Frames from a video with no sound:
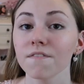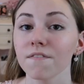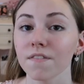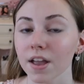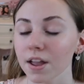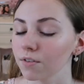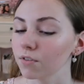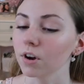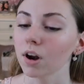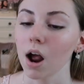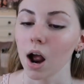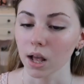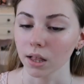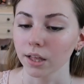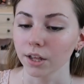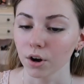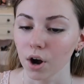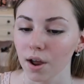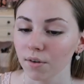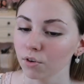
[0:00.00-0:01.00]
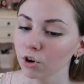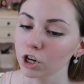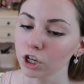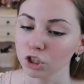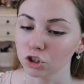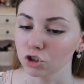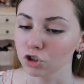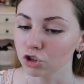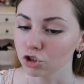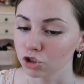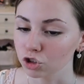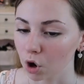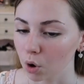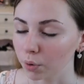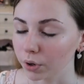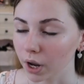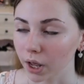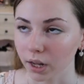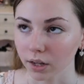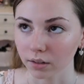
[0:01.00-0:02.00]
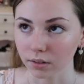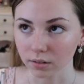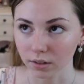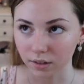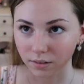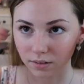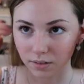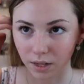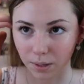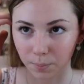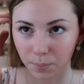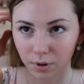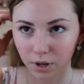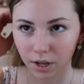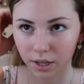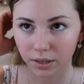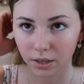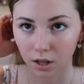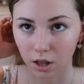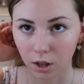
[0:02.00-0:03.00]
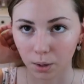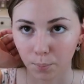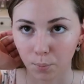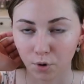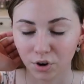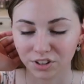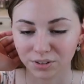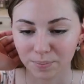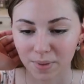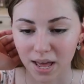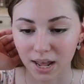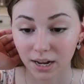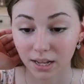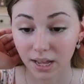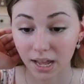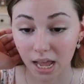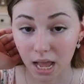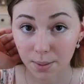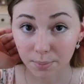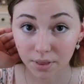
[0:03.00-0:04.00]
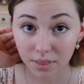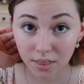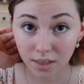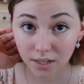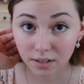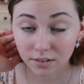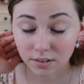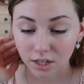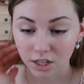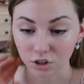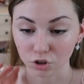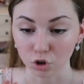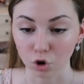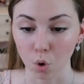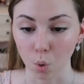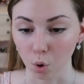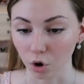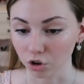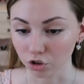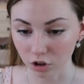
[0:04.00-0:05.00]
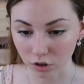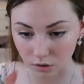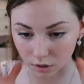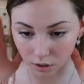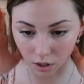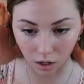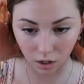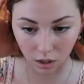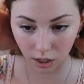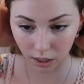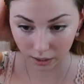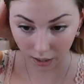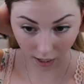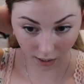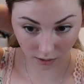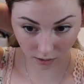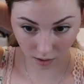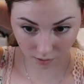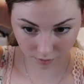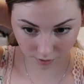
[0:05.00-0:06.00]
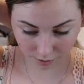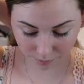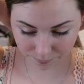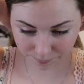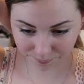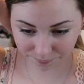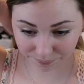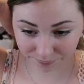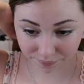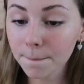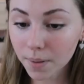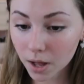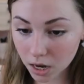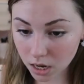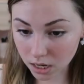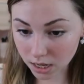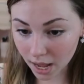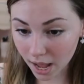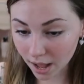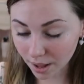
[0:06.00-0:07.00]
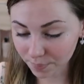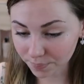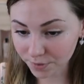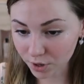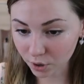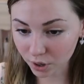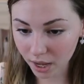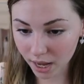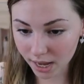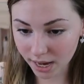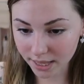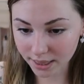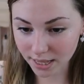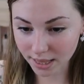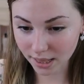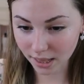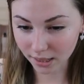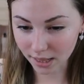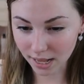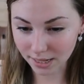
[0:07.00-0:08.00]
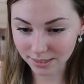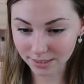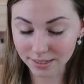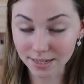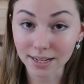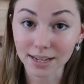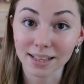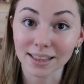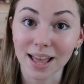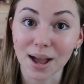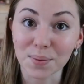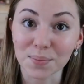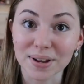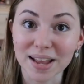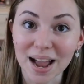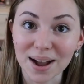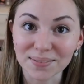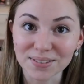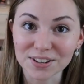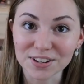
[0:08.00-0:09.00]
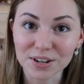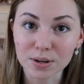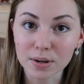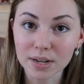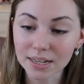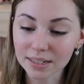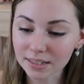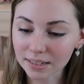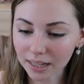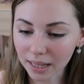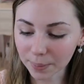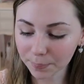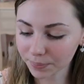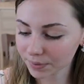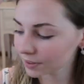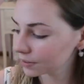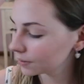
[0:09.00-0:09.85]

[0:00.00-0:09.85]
Favorite highlighter ever. It's so nice. It's like in the color Prismatic Amethyst. It's gorgeous in the light. I love it. But yeah, okay, and then the last thing that we have to do is lips.